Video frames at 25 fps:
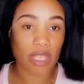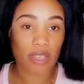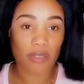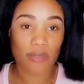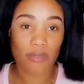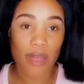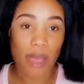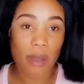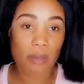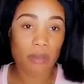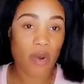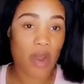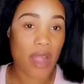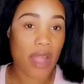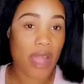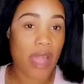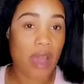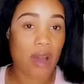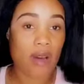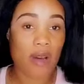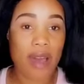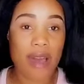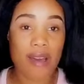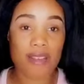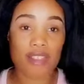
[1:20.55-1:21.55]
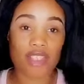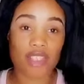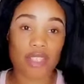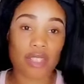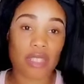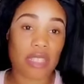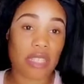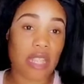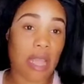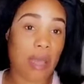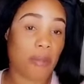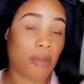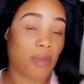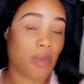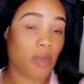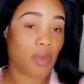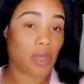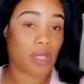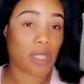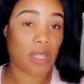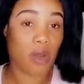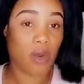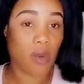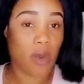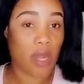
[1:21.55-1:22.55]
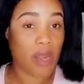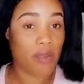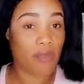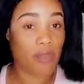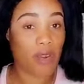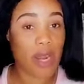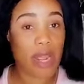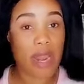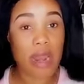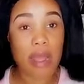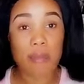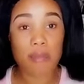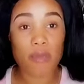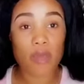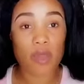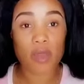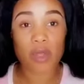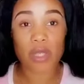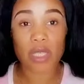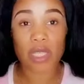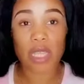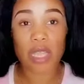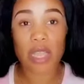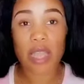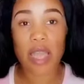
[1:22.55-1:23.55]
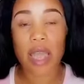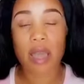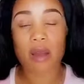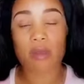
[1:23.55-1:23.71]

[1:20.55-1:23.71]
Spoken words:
if I break out, I'll just stop using whatever that I'm using.